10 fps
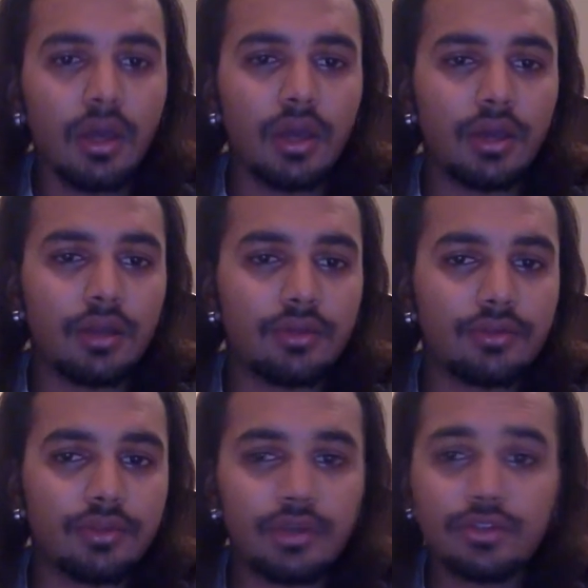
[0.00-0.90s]
And
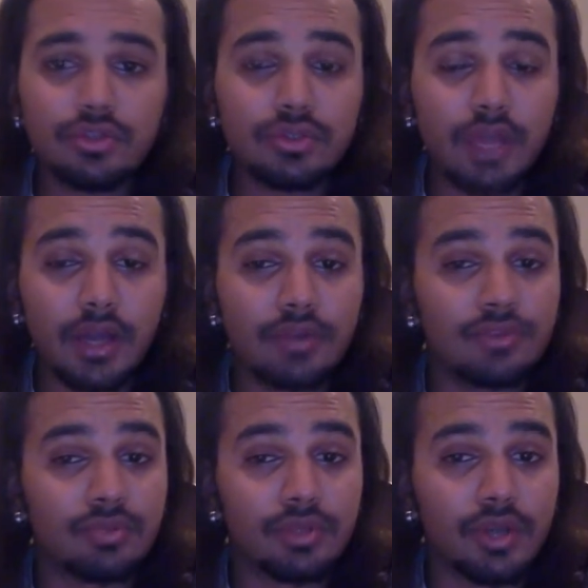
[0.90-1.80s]
the intro track
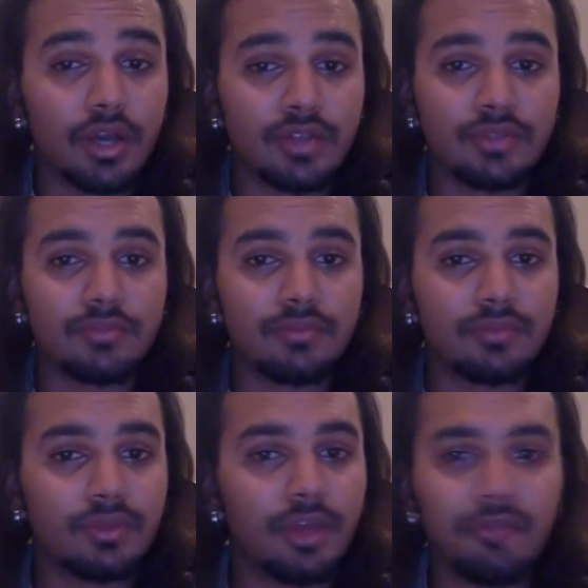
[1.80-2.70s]
is really awesome.
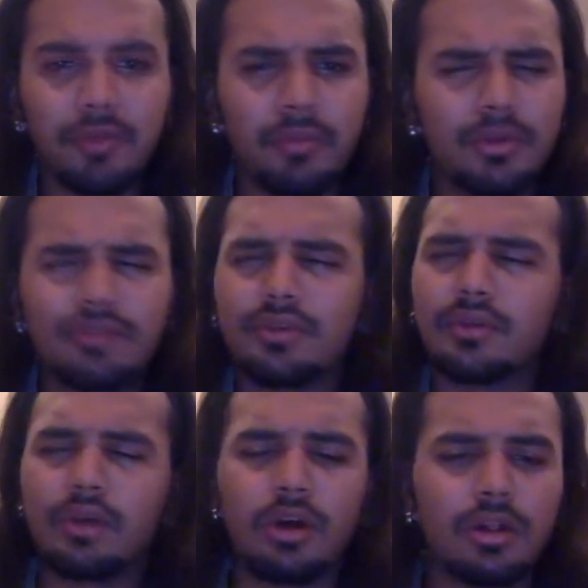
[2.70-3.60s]
It gave me a bit of
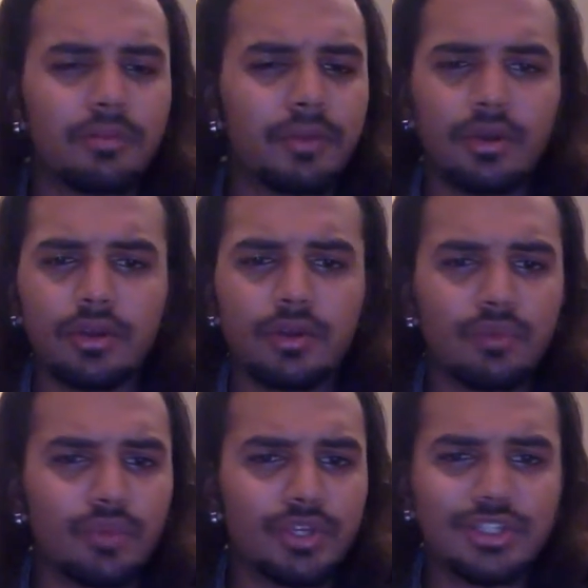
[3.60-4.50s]
an
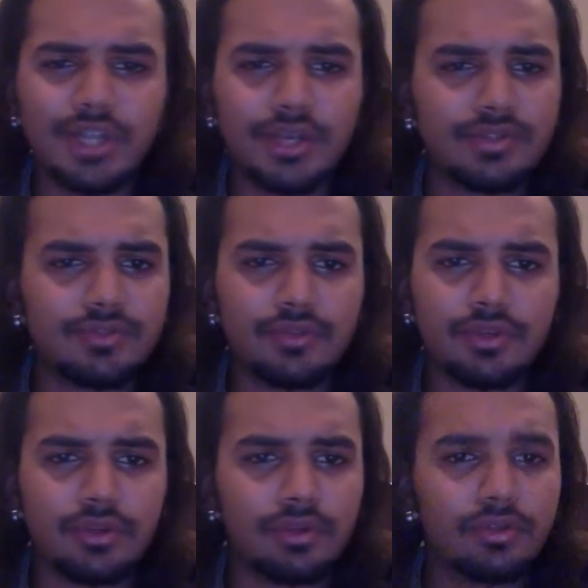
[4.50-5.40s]
All-American Rejects
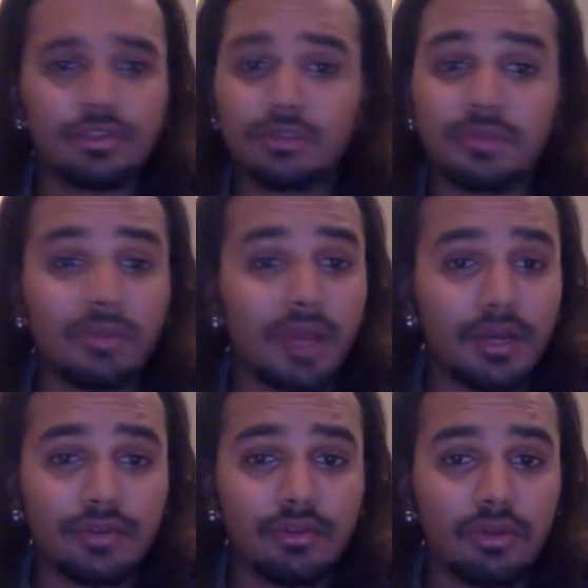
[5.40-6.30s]
feel, took me
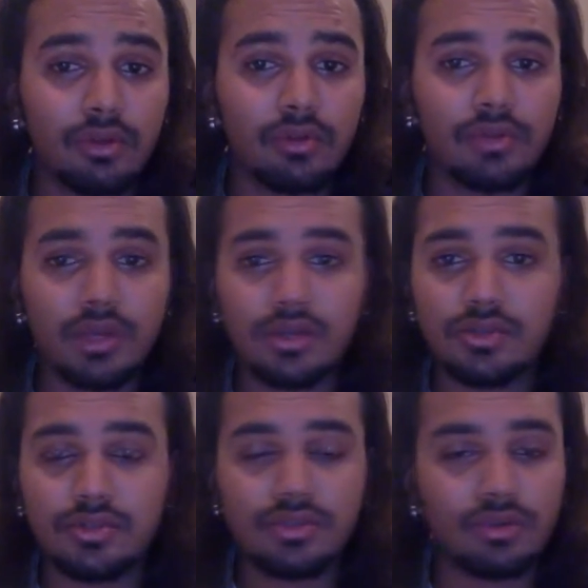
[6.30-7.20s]
back to the good old
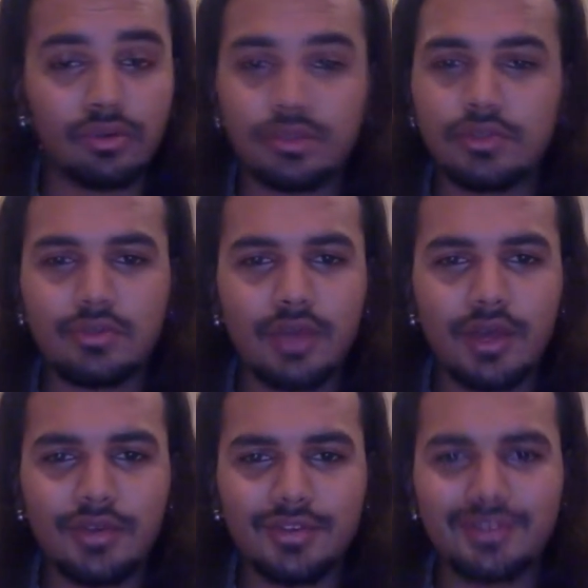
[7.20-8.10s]
days, early
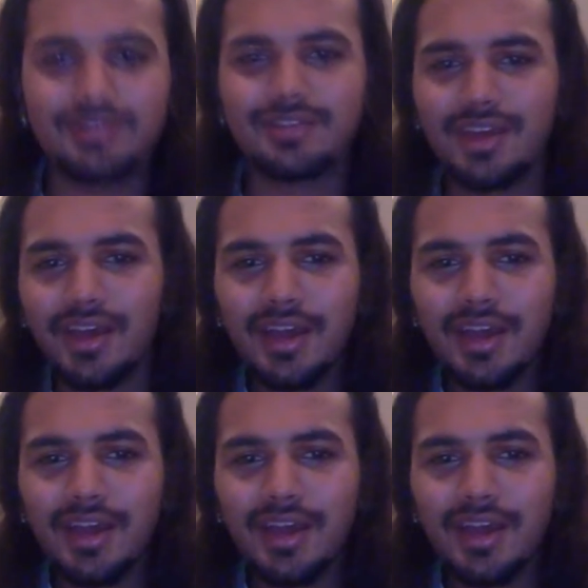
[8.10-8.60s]
2000s.